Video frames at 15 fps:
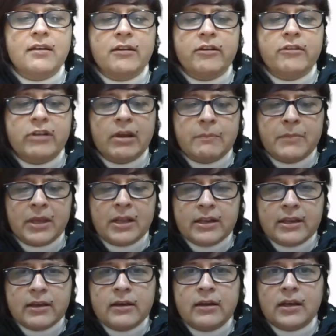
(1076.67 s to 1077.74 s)

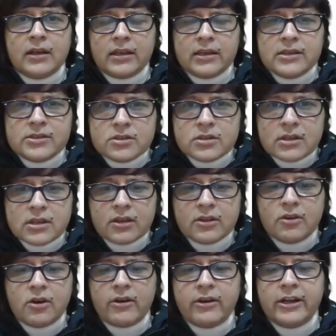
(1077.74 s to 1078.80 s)
rebellion against the
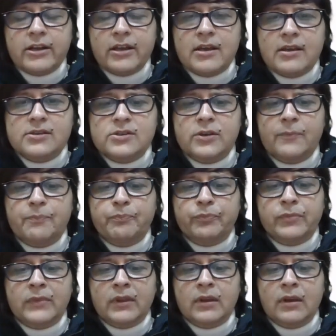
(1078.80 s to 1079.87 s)
authorities,
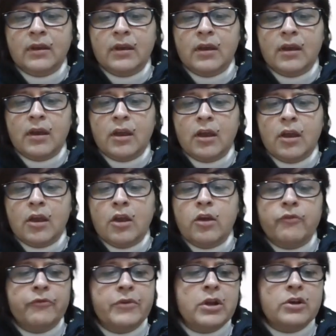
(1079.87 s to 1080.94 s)

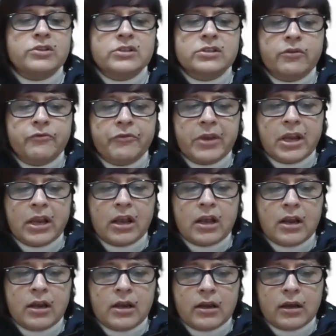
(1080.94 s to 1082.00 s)

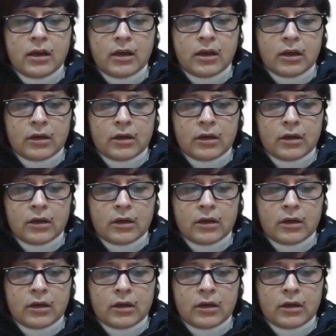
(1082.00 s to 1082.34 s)
philosophical